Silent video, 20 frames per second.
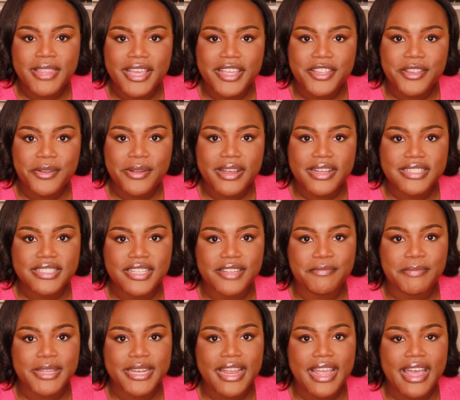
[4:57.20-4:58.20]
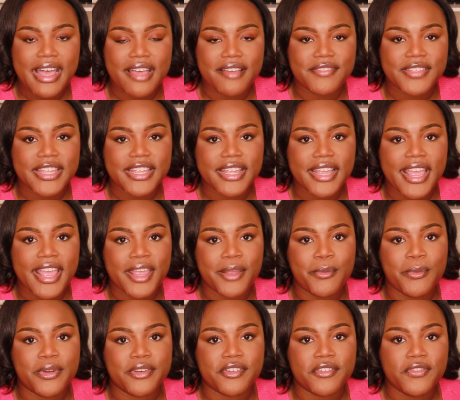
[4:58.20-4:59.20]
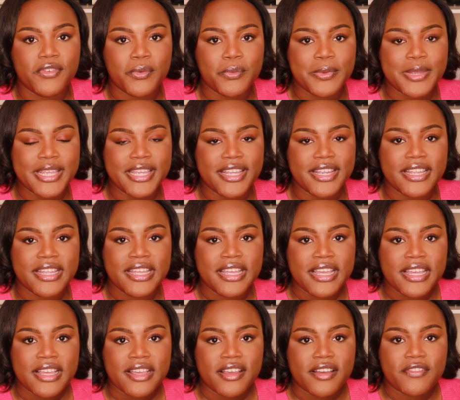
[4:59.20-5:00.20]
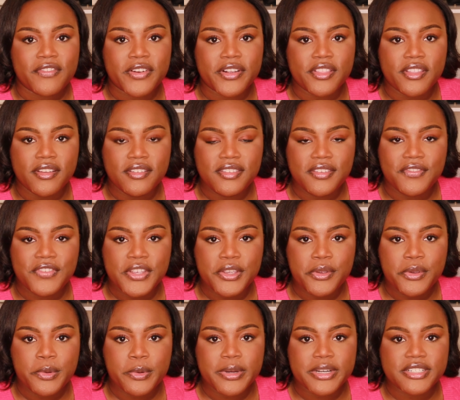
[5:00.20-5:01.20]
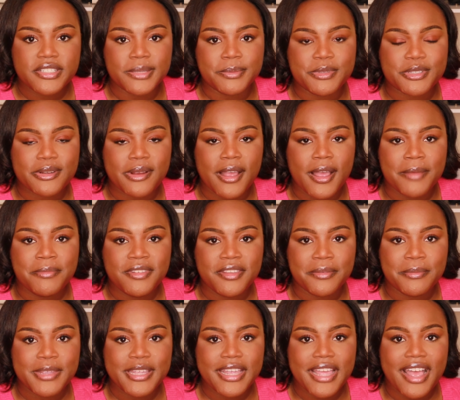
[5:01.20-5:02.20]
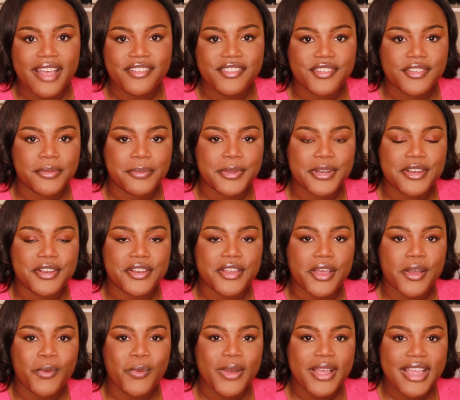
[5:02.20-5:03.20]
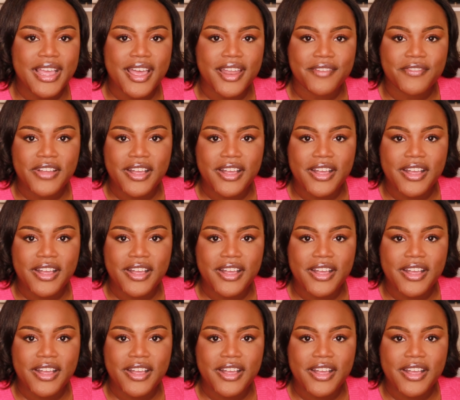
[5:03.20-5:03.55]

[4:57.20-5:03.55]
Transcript: that you guys have been having a wonderful week. For those of you who are subscribed to me, I just want to know what kind of